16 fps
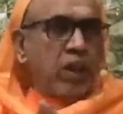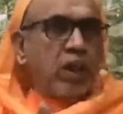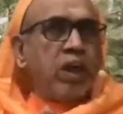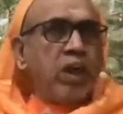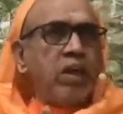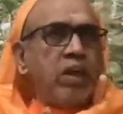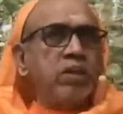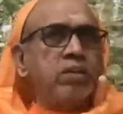up
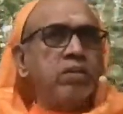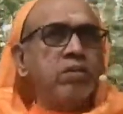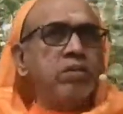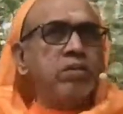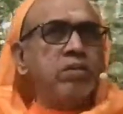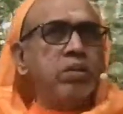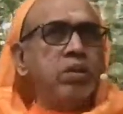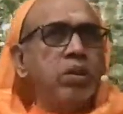tiring,
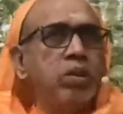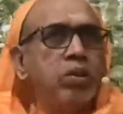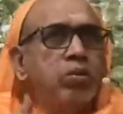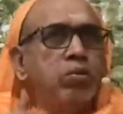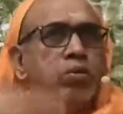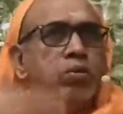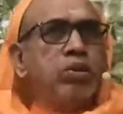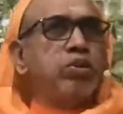
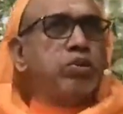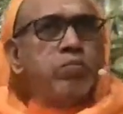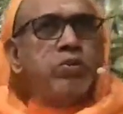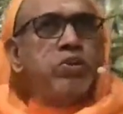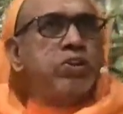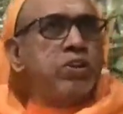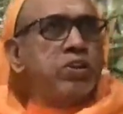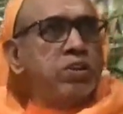you
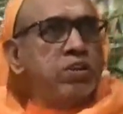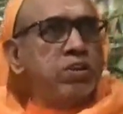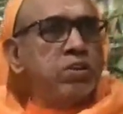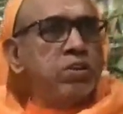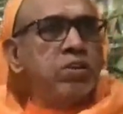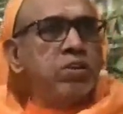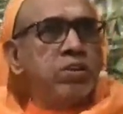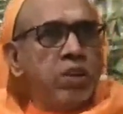dismiss it.
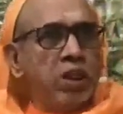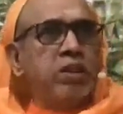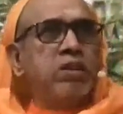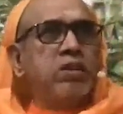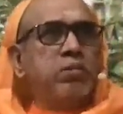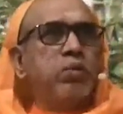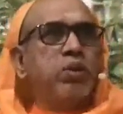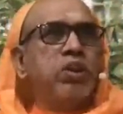That
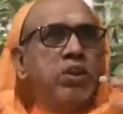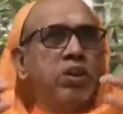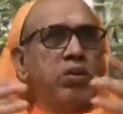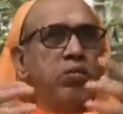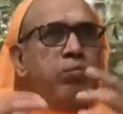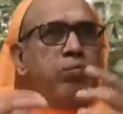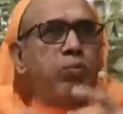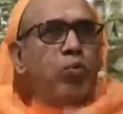is the
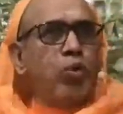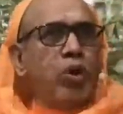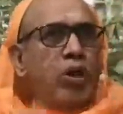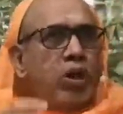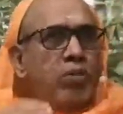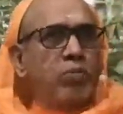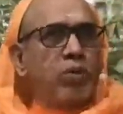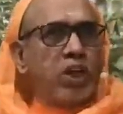meaning of
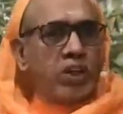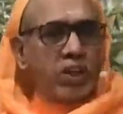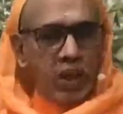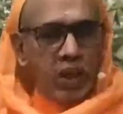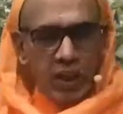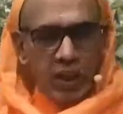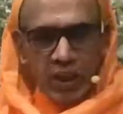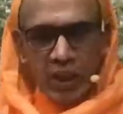
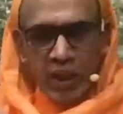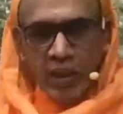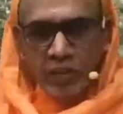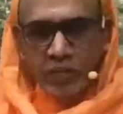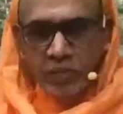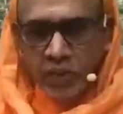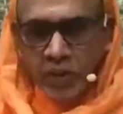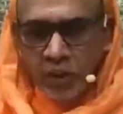Purnamadaya.
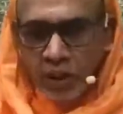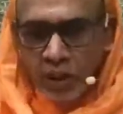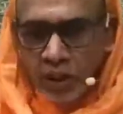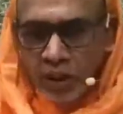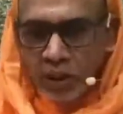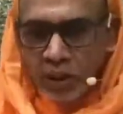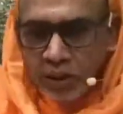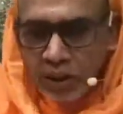
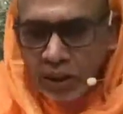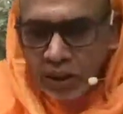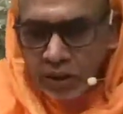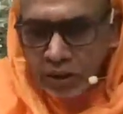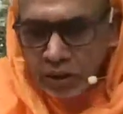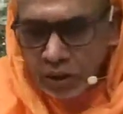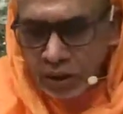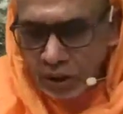
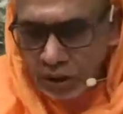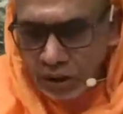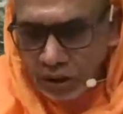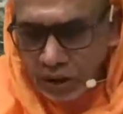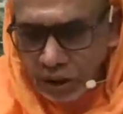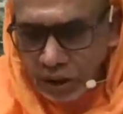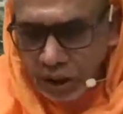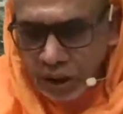
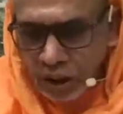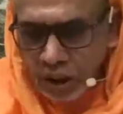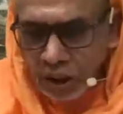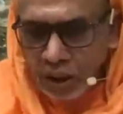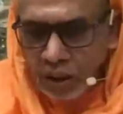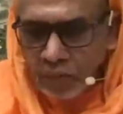Tiraskritya